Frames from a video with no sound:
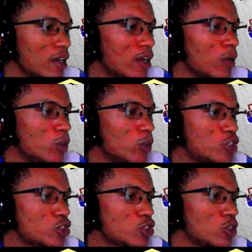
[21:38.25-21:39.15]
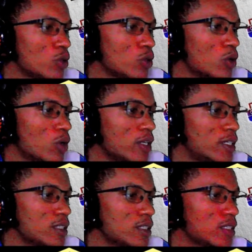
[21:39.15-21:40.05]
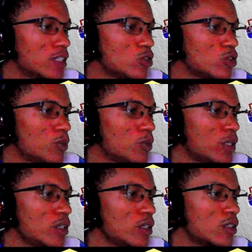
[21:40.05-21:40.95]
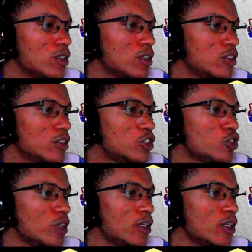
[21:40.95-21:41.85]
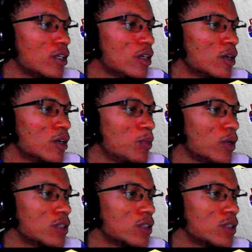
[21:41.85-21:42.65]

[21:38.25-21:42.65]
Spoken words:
which in this case would be the 3 plus